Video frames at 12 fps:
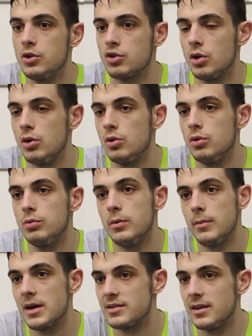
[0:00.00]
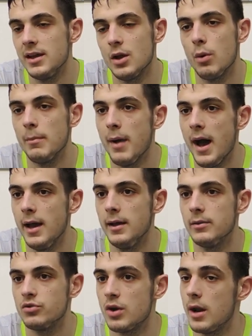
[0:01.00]
So as the year went
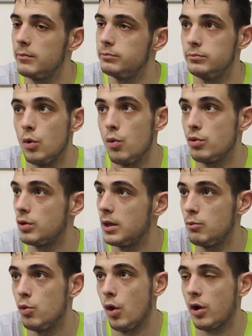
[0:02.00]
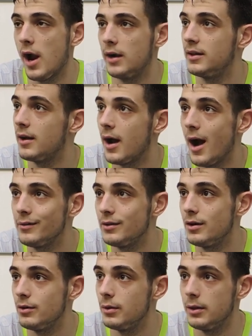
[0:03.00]
by, I tried to work harder and
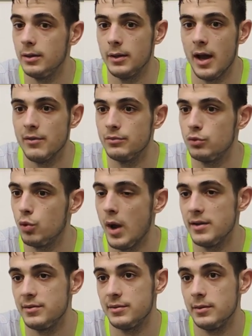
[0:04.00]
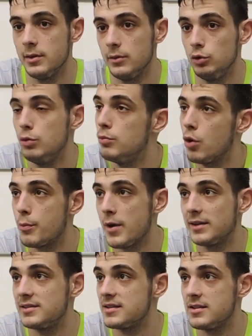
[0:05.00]
harder, have twice. Do more
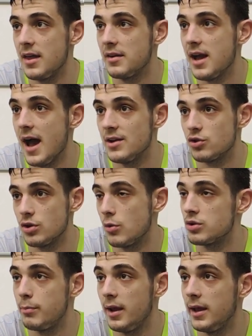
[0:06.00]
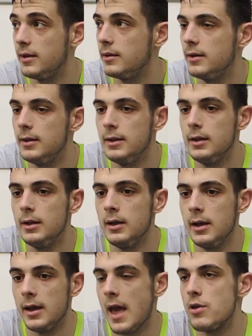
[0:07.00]
practice as the other guys because I wasn't playing,
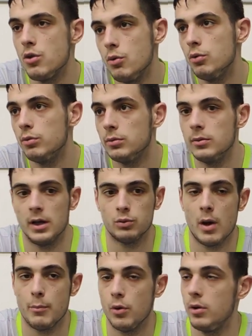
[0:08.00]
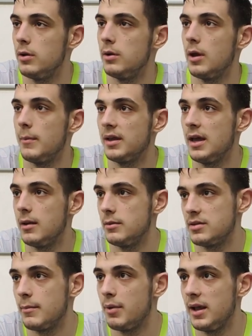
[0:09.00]
and I knew at one point I'm gonna get
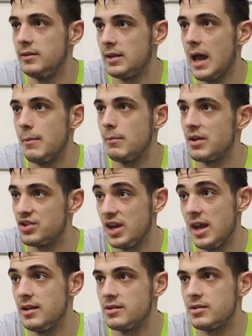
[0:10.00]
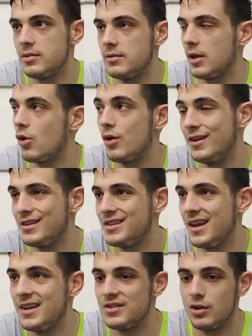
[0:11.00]
some playing time, my chance. They call it a
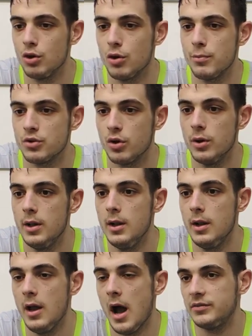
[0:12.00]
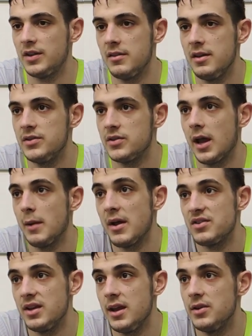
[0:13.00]
chance in Europe. So after this, I got
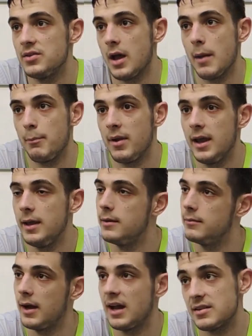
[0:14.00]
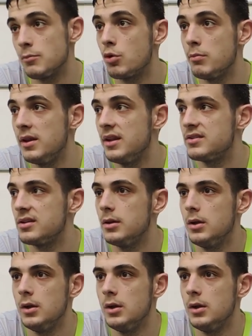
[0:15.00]
my chance. I played. I got some more minutes.